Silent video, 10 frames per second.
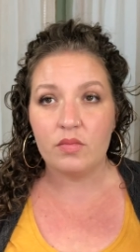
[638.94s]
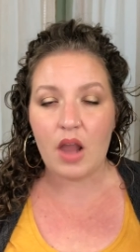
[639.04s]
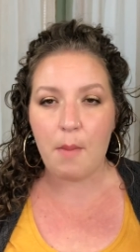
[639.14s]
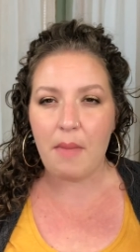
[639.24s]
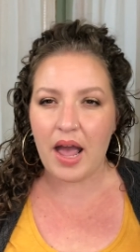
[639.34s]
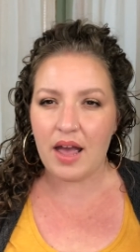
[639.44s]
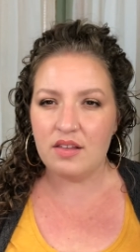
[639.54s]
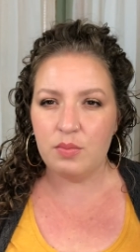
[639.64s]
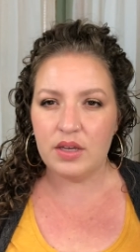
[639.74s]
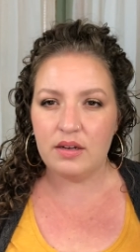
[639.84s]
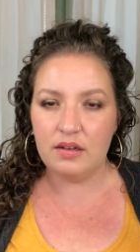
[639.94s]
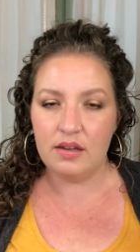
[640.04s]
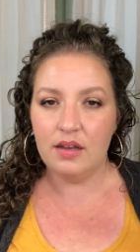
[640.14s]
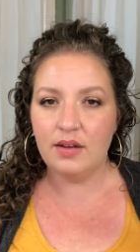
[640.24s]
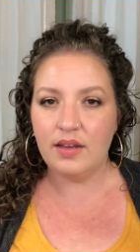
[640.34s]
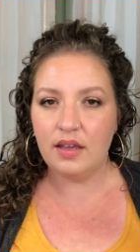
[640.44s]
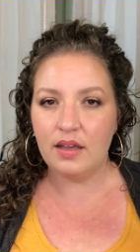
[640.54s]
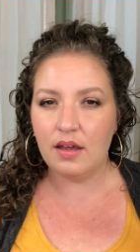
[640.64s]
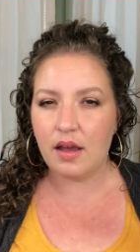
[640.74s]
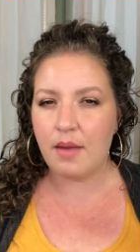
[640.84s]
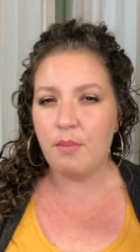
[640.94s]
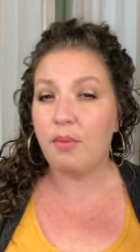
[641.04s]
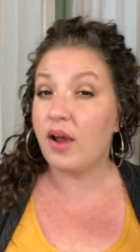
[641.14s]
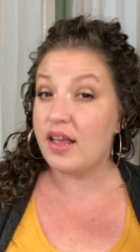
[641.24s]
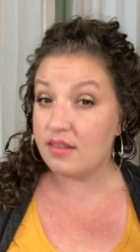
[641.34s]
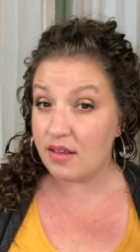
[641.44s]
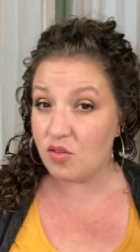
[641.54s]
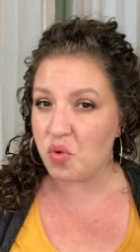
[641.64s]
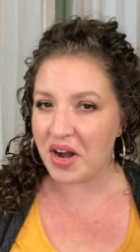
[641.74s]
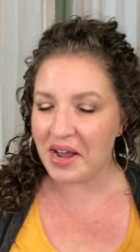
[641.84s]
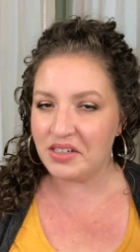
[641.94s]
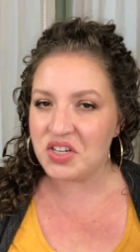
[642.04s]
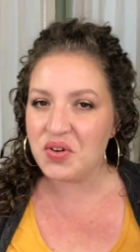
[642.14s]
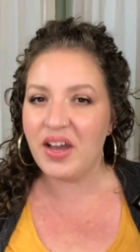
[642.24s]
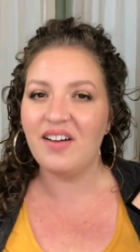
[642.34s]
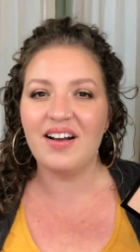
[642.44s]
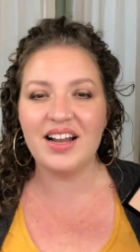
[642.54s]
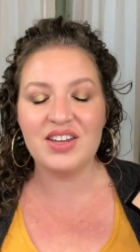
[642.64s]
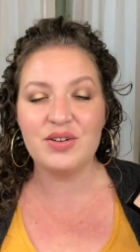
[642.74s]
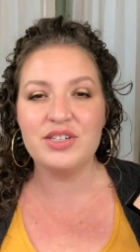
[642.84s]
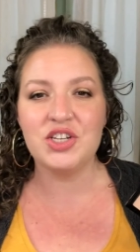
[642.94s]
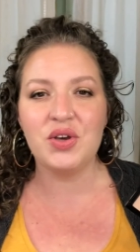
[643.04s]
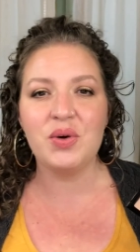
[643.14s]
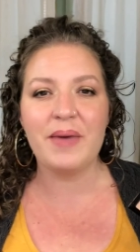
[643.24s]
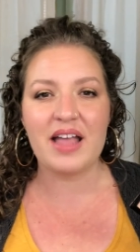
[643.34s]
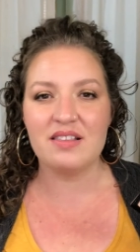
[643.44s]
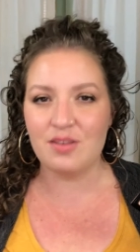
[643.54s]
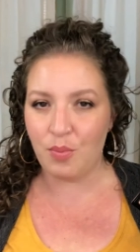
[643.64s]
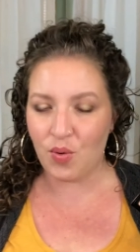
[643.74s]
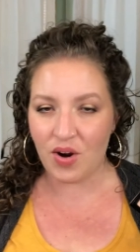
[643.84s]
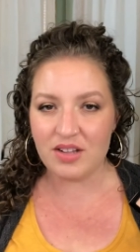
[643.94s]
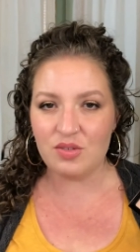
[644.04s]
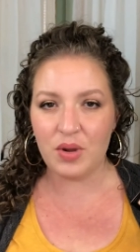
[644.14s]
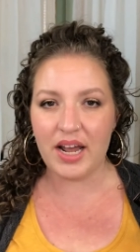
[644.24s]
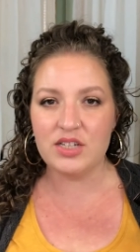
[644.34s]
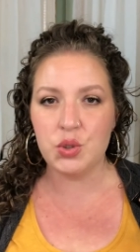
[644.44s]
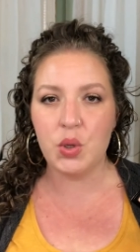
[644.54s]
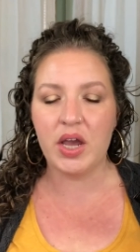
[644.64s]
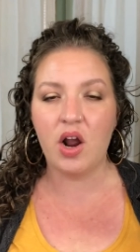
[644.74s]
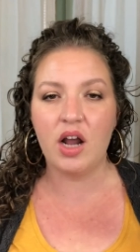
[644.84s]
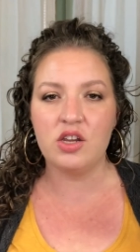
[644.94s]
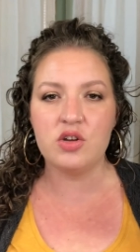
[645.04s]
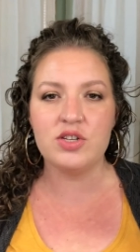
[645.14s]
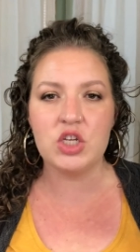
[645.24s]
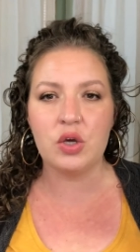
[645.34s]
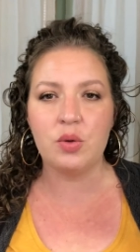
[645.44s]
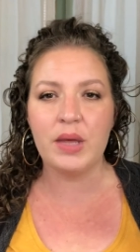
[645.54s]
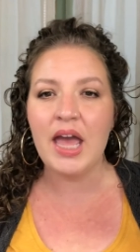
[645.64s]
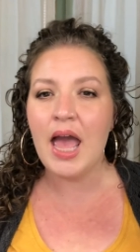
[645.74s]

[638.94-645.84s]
my husband embraces what I do here on YouTube and supports what I do here on YouTube,